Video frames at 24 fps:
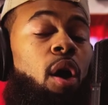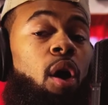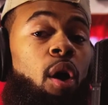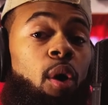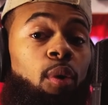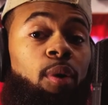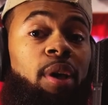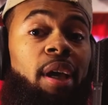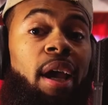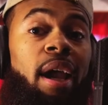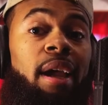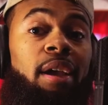
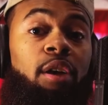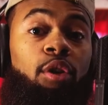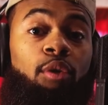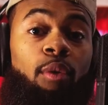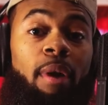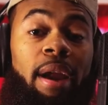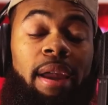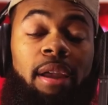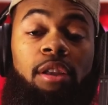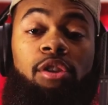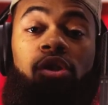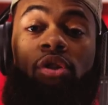Okay,
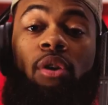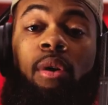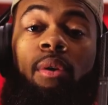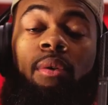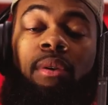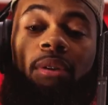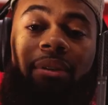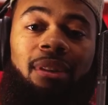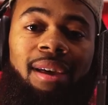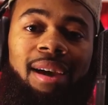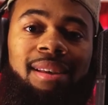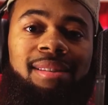great. So
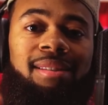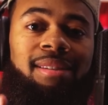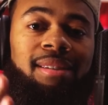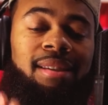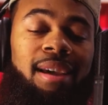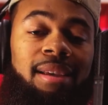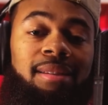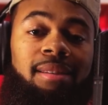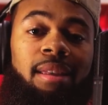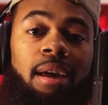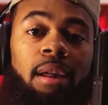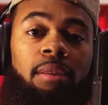let's
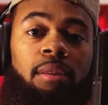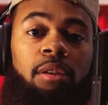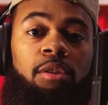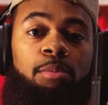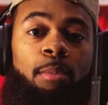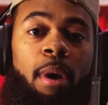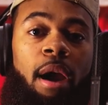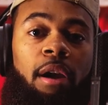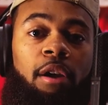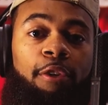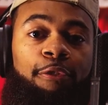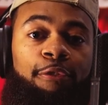test out this
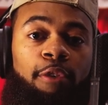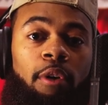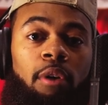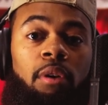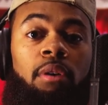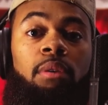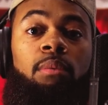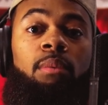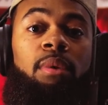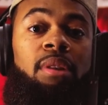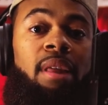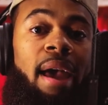
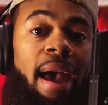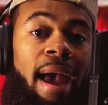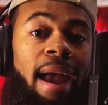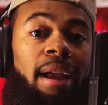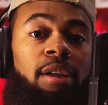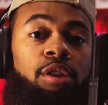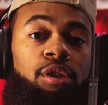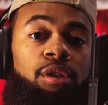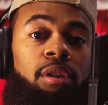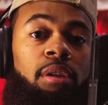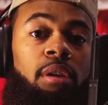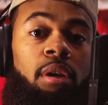microphone with
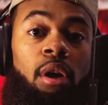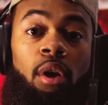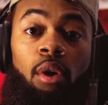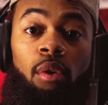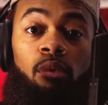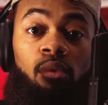actually